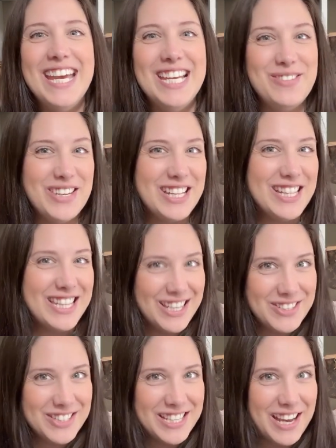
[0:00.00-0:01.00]
It's been a
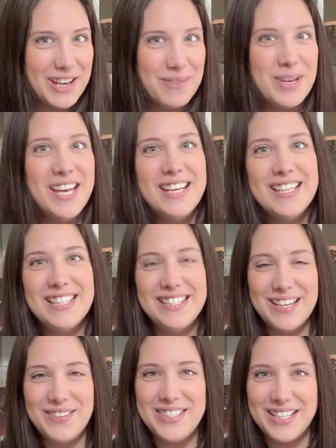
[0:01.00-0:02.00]
little time since
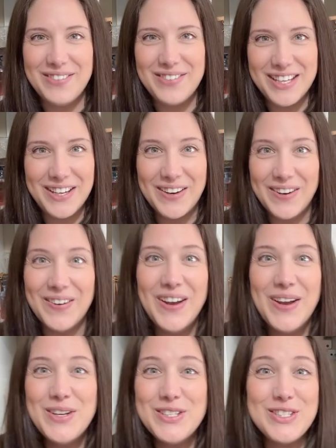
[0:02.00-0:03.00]
I've done a video,
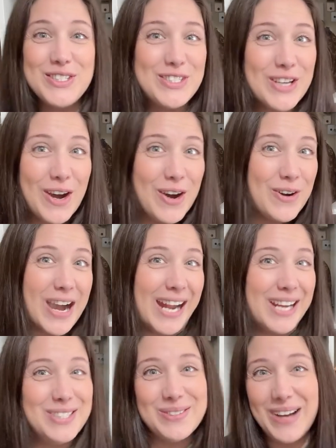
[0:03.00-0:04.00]
so
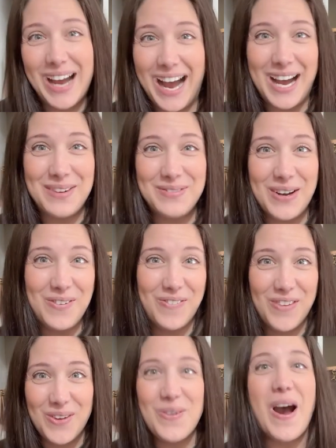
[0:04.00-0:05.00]
I do have a
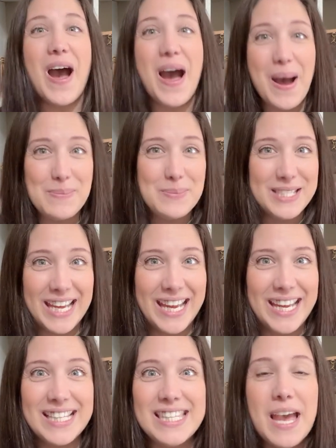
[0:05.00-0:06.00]
few
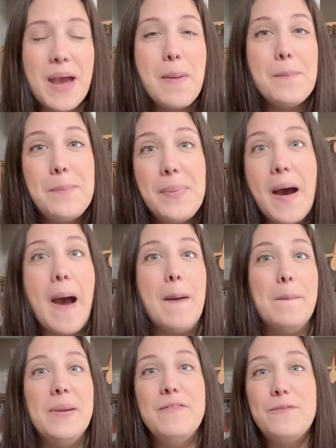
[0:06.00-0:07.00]
updates.
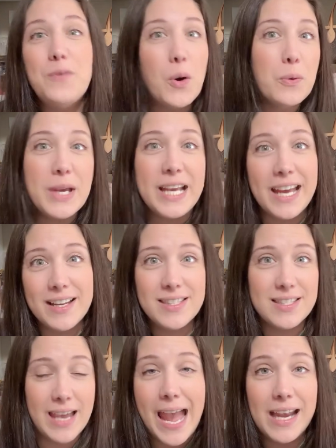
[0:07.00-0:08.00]
But before we get
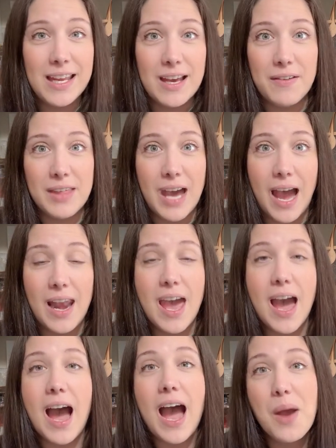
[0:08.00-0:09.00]
into any of that,
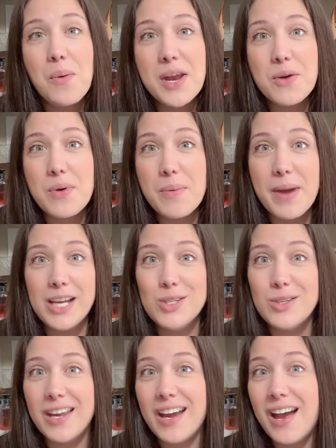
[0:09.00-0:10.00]
I want to remind you
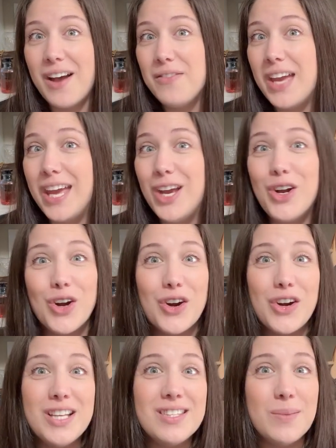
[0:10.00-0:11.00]
that I have a
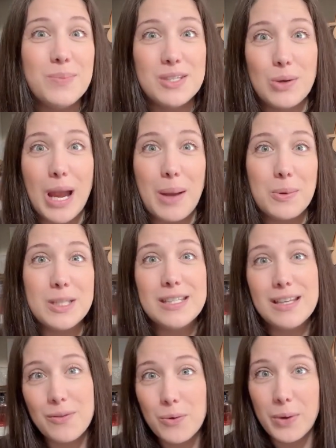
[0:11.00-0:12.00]
current subscribers
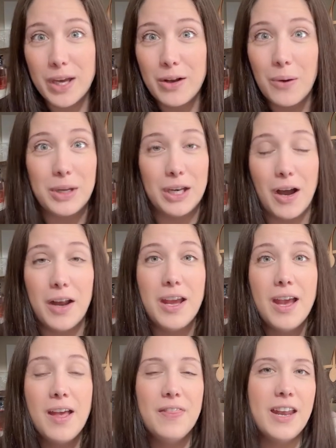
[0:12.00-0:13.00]
giveaway going on
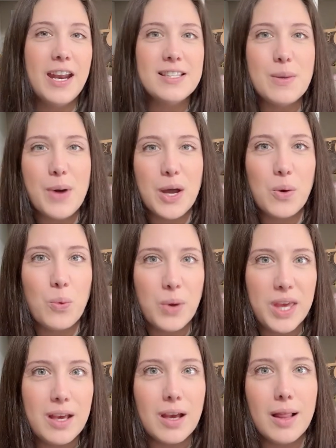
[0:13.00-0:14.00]
that has about a
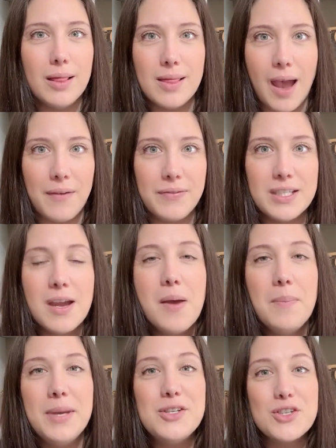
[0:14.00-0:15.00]
week left.
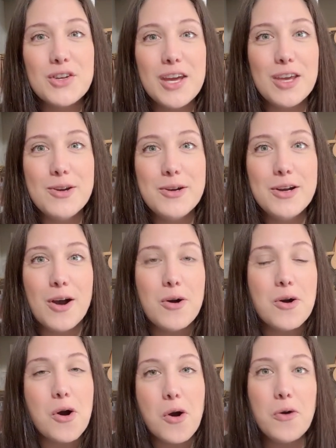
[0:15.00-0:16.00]
Make sure that you
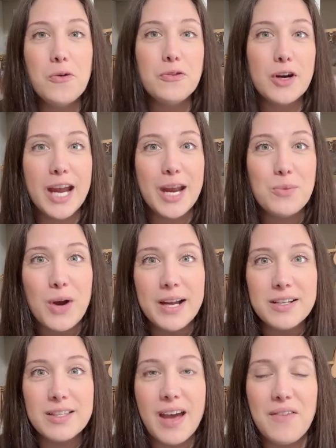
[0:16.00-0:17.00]
go over and
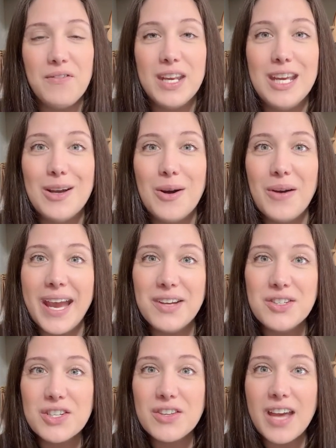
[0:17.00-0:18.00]
watch that video,
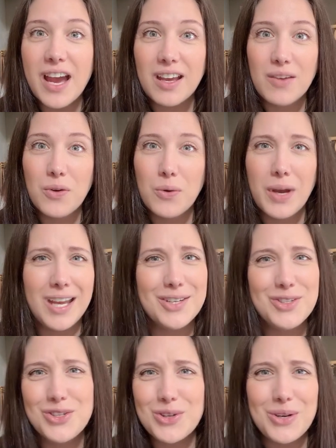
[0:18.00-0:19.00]
enter that giveaway,
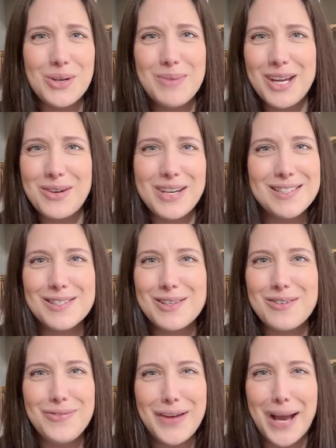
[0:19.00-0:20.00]
and join my crazy
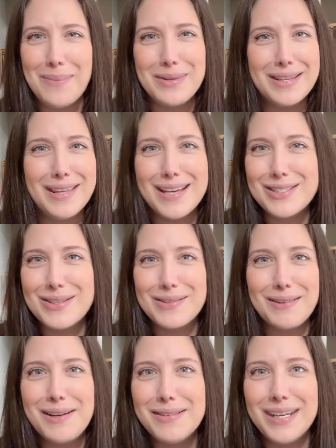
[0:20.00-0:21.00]
little family that's
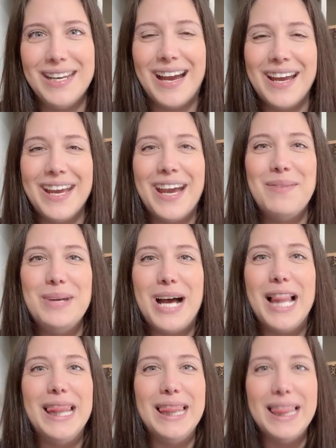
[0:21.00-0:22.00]
growing. I am
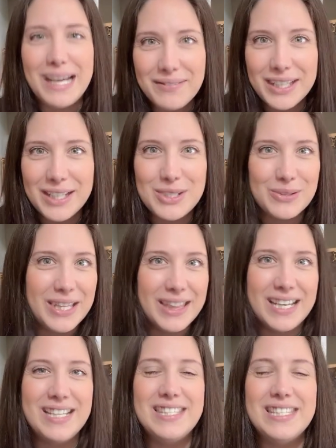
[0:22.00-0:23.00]
loving doing
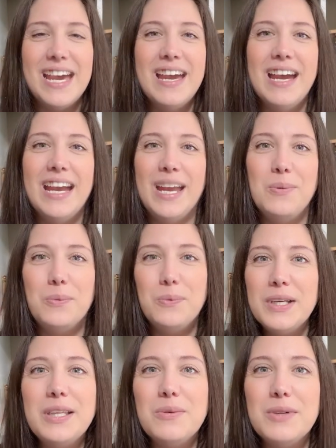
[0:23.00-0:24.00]
this. It
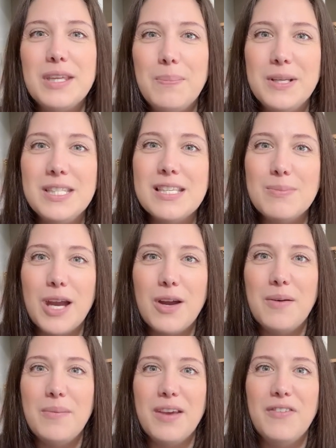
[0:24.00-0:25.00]
really, really puts a smile
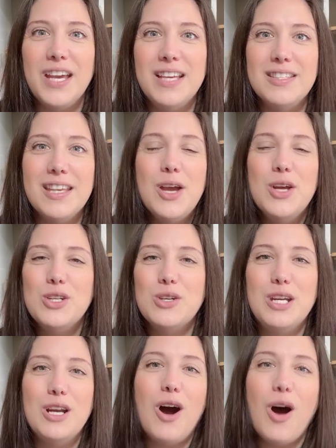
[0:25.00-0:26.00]
on my face to
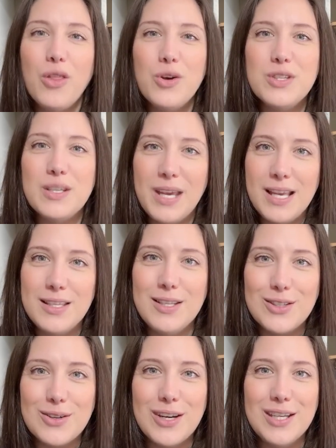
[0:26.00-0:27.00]
read all those amazing
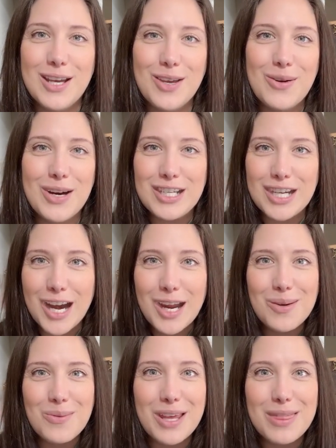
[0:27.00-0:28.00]
stories that you are
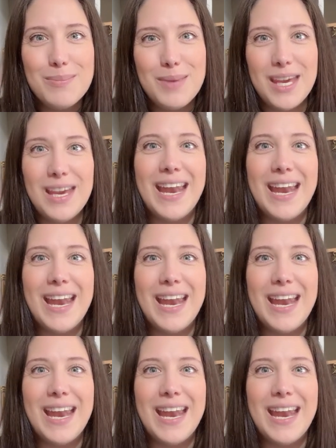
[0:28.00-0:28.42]
sharing with me.